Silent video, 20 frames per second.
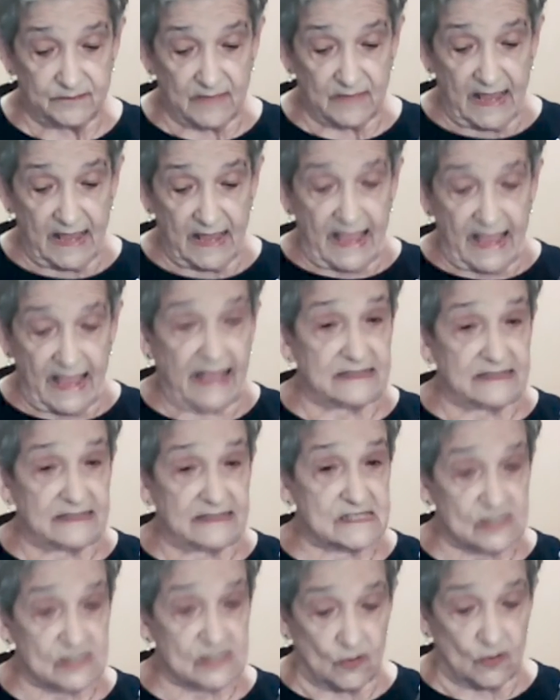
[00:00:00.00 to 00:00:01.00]
And
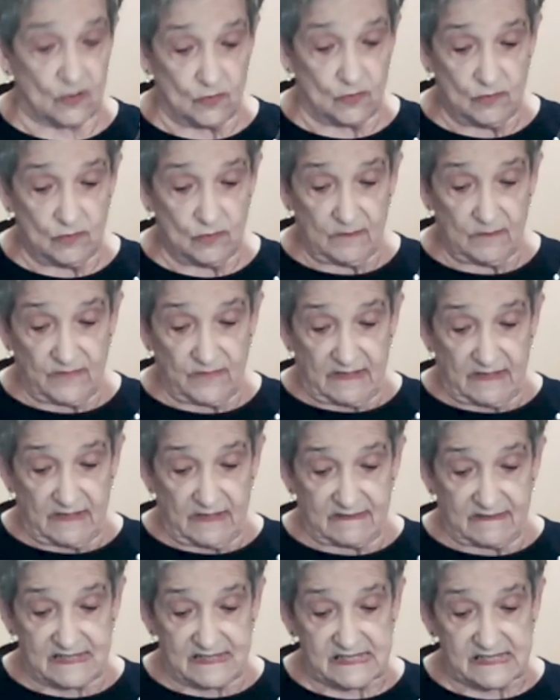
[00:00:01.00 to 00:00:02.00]
so the
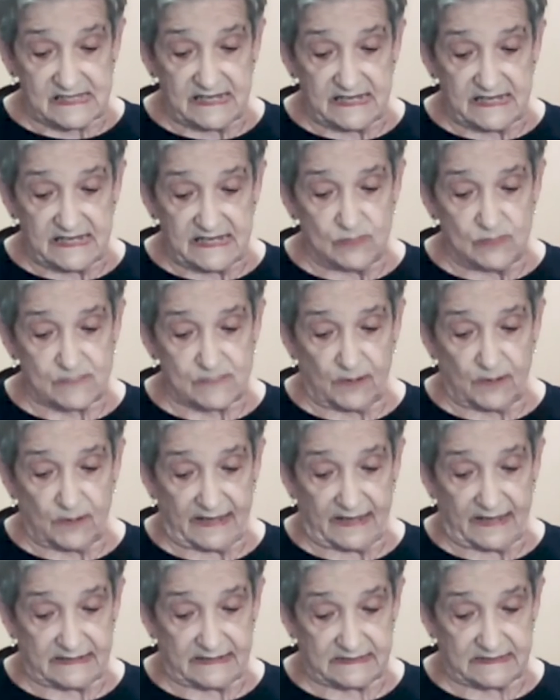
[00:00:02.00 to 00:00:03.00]
seed was
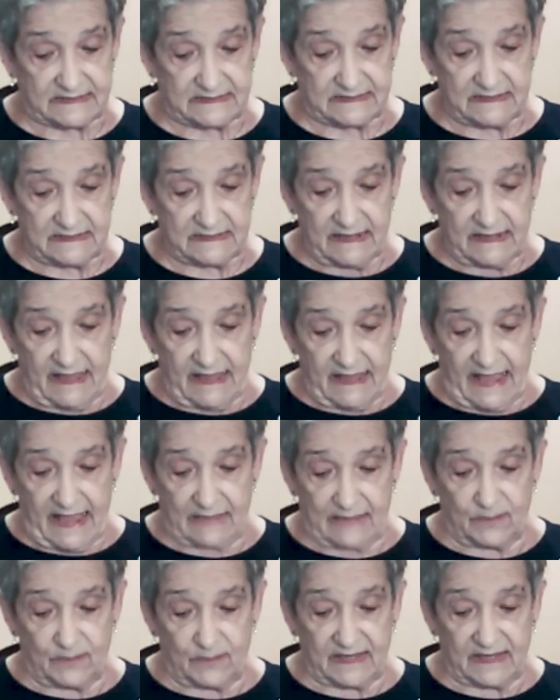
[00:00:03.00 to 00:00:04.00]
planted and
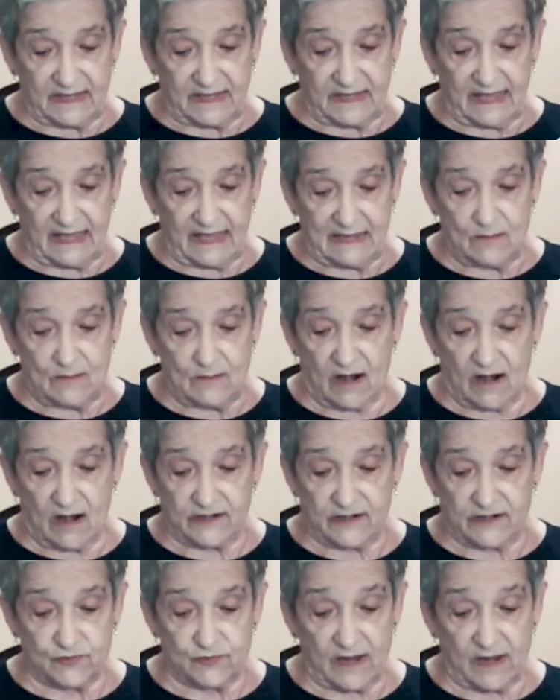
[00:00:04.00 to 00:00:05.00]
became our
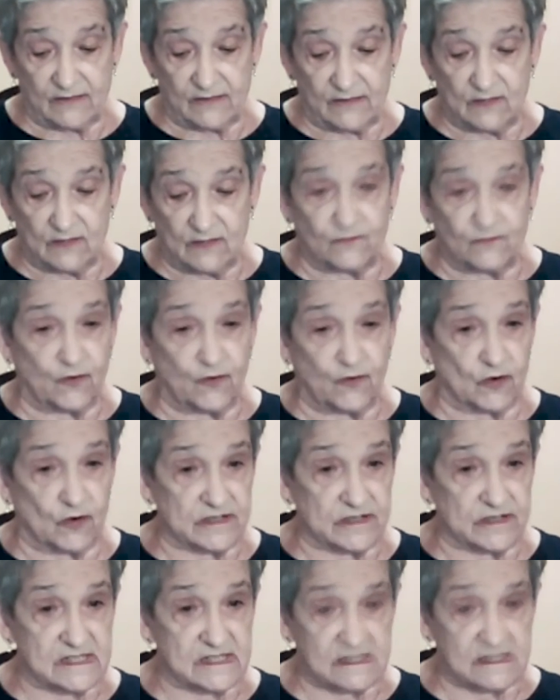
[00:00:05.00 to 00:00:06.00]
driving force
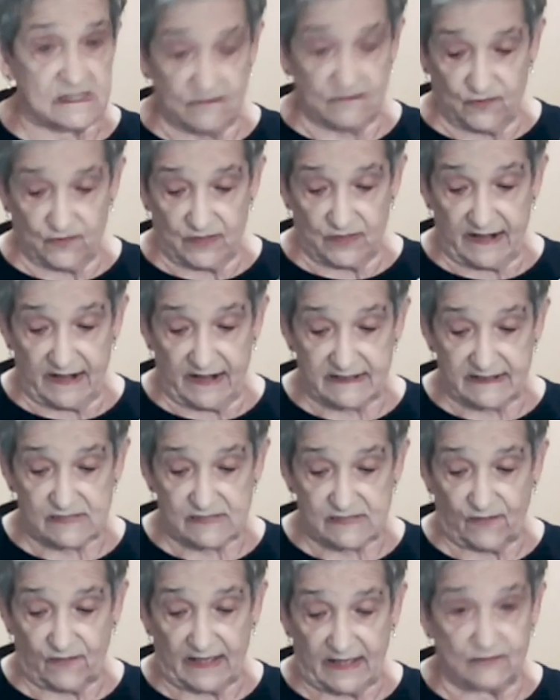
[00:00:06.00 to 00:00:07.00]
for the next 5
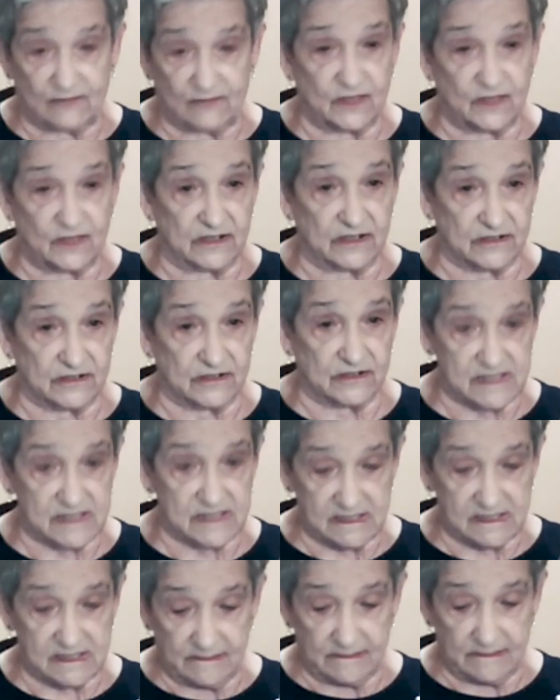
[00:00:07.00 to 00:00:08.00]
years
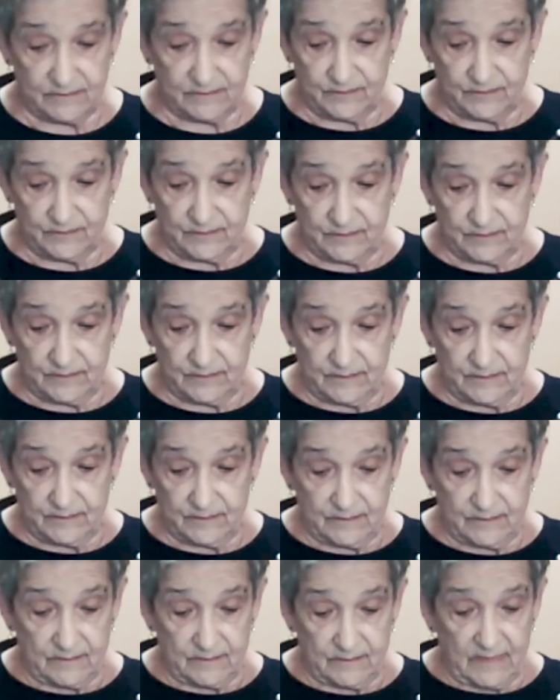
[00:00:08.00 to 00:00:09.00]

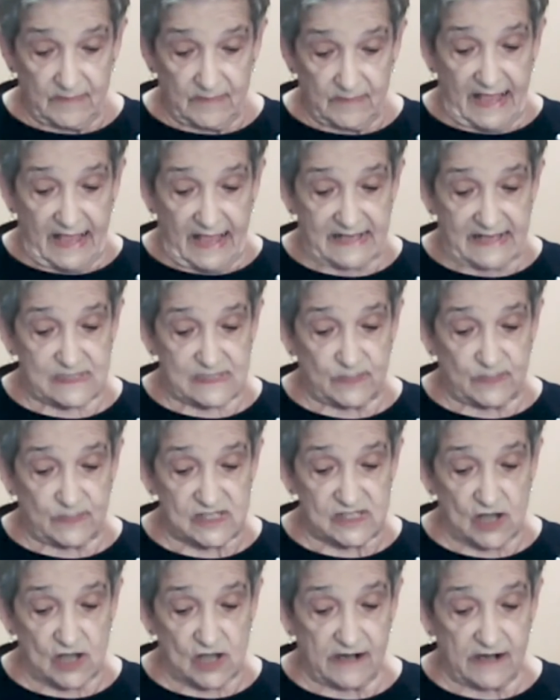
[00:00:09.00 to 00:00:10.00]
as we started
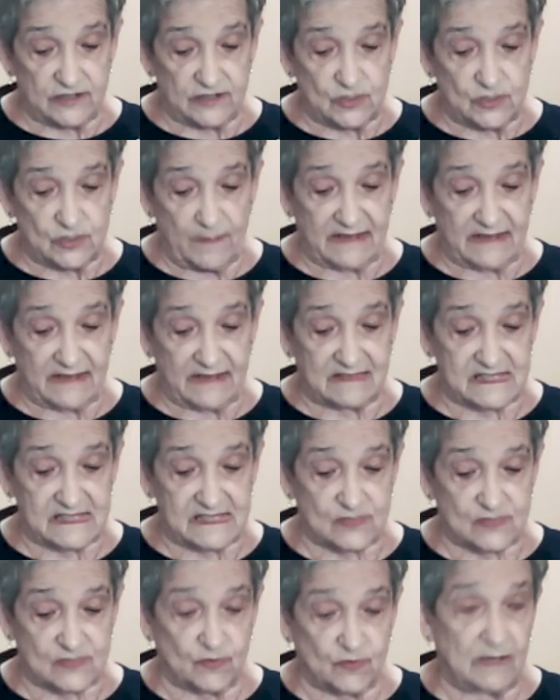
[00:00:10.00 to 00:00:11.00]
to make this
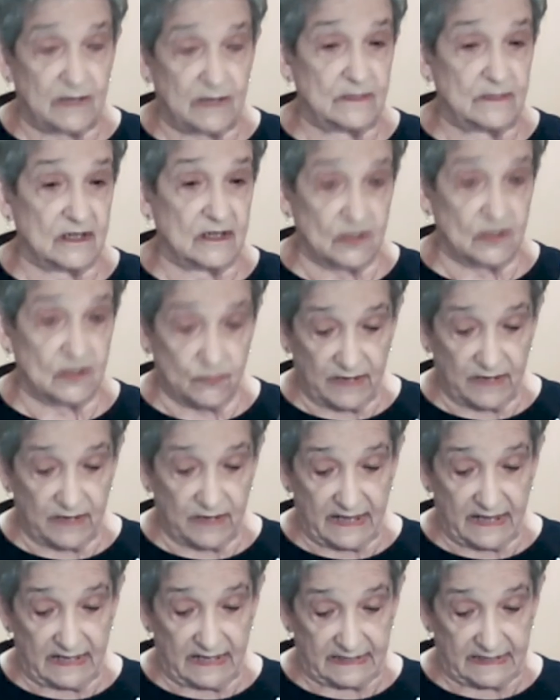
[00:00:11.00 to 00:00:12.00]
dream a
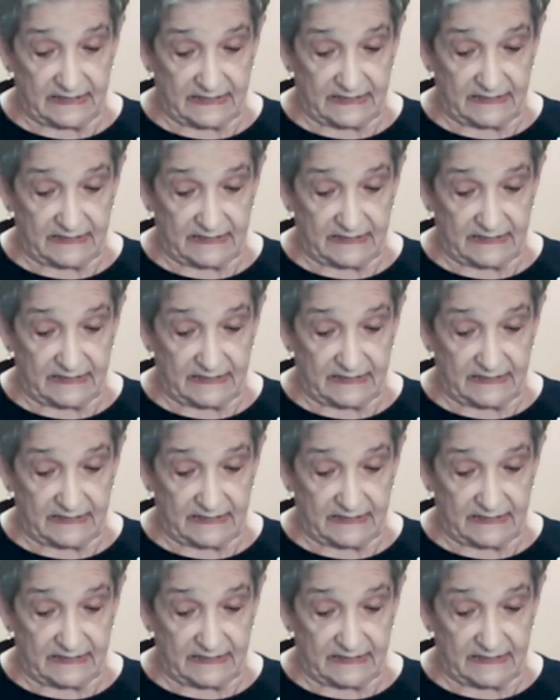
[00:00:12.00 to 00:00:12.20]
reality.